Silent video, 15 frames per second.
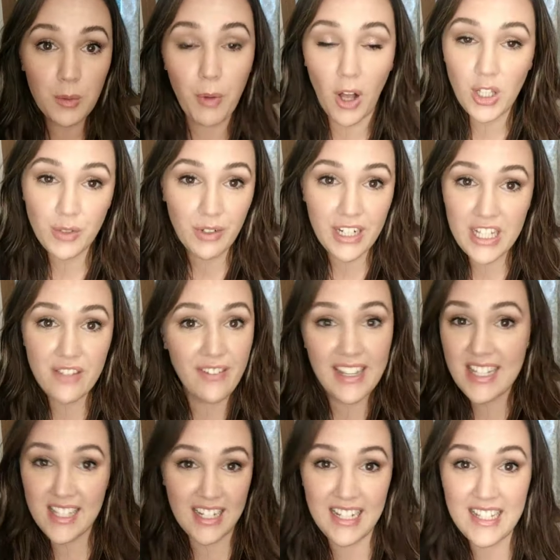all over his
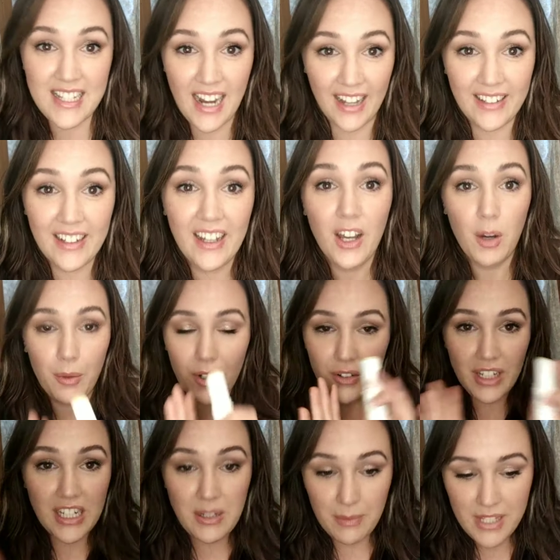face and he's done. We don't
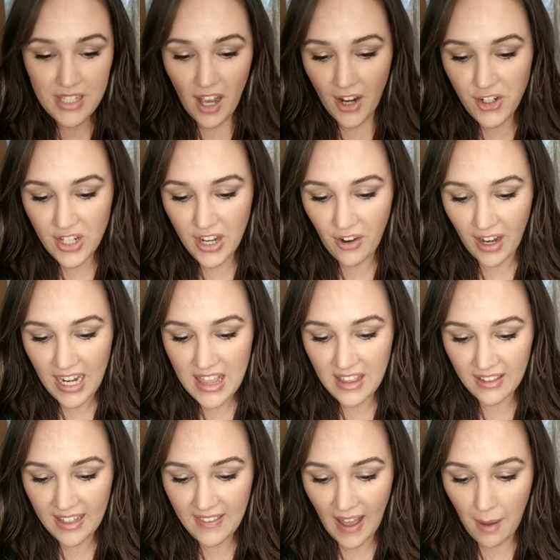need to massage it in or anything
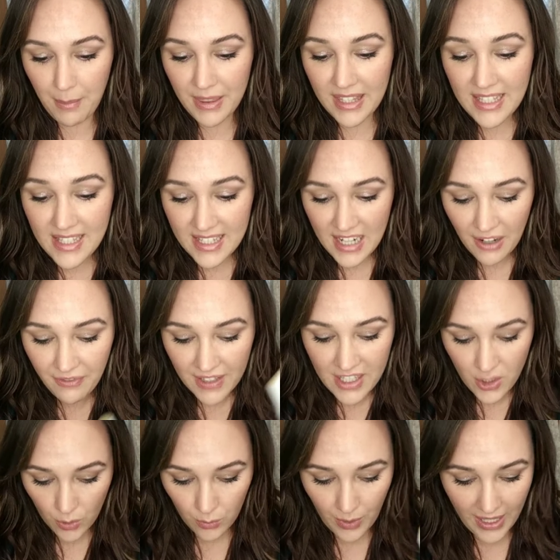like that. But this stuff is
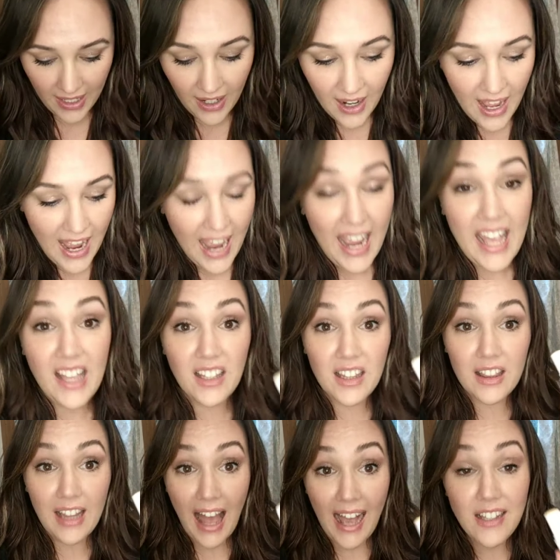great. It
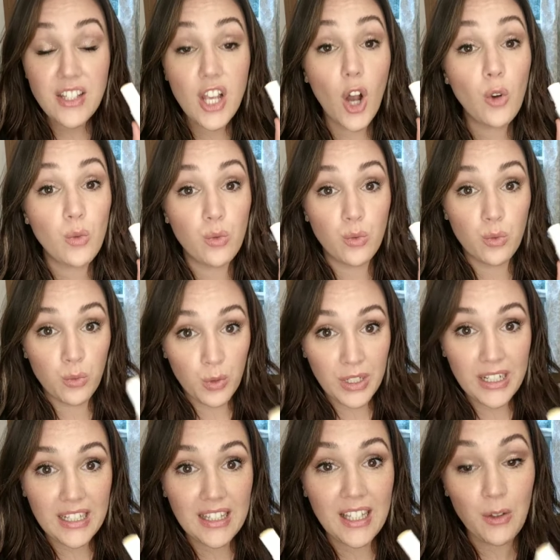lasts a
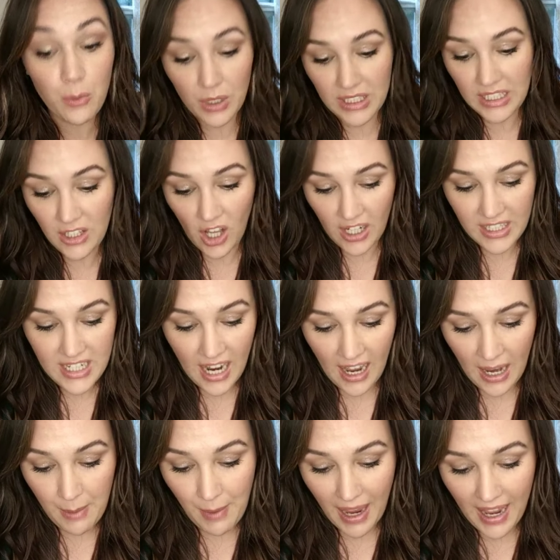really, really long
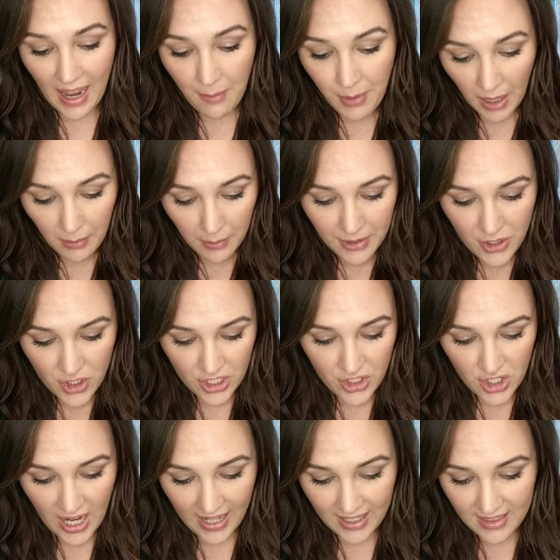time. I probably should
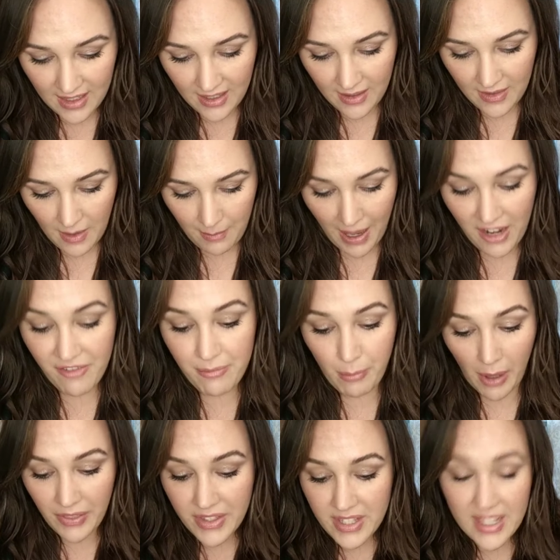check the amount of
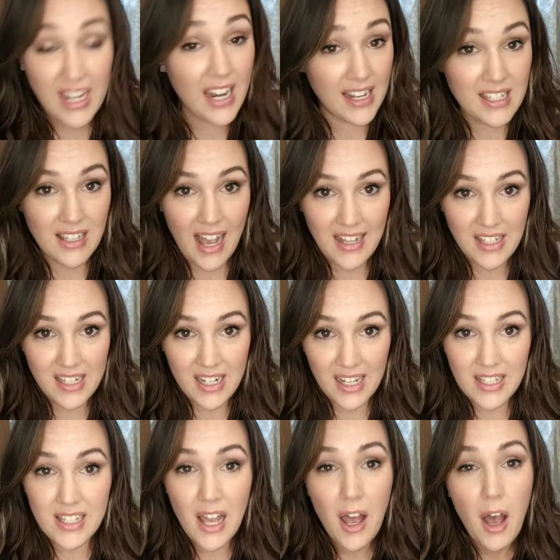months that it has lasted
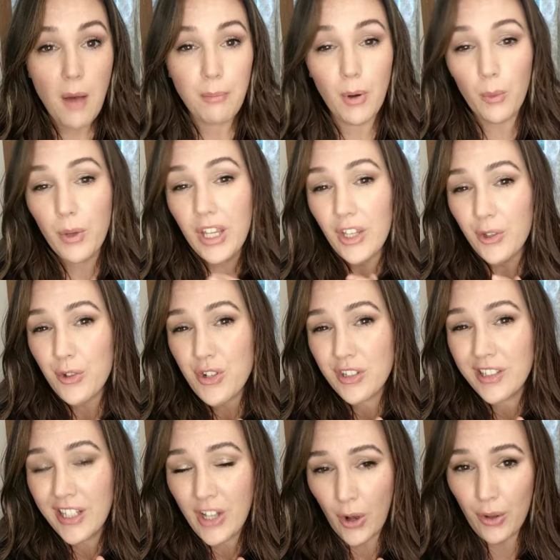us, but we
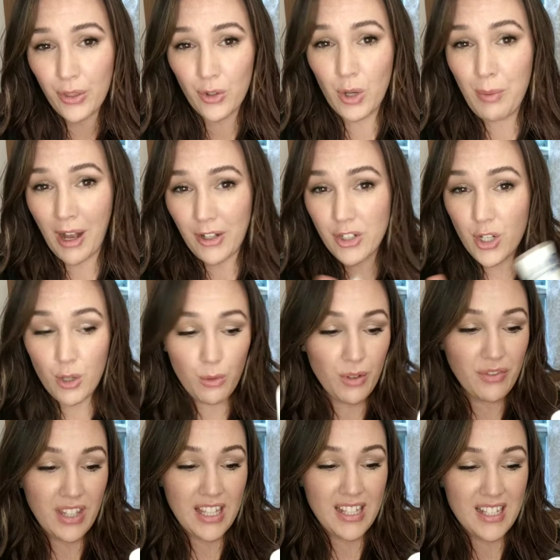usually go through about 2 of
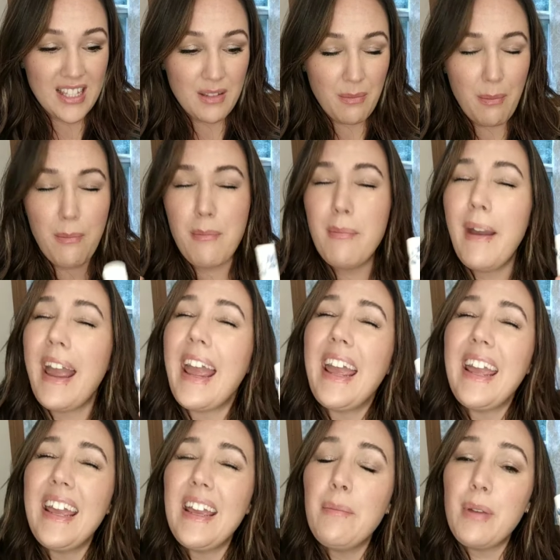these,
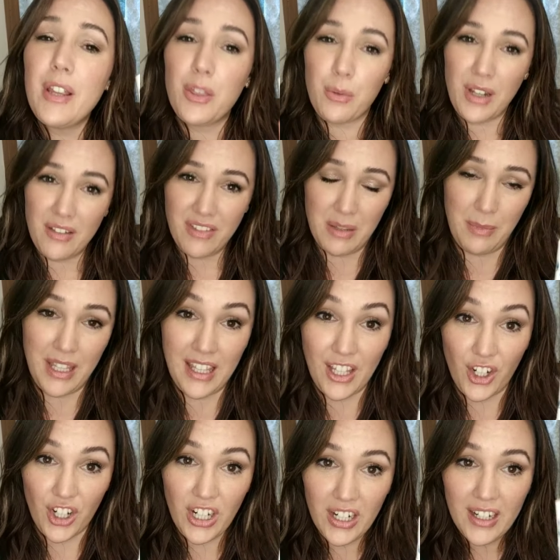maybe 3 of them a
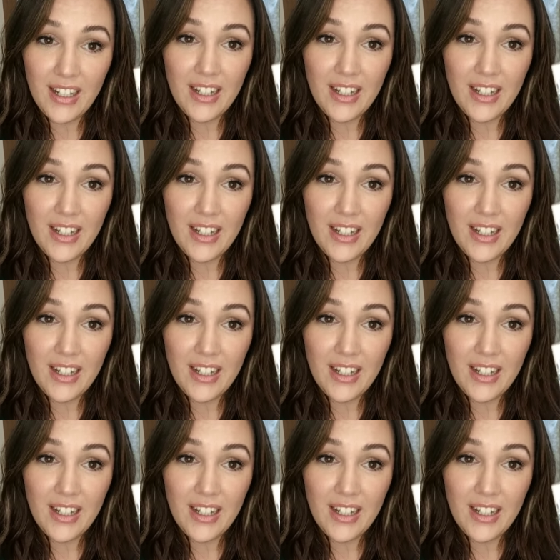year,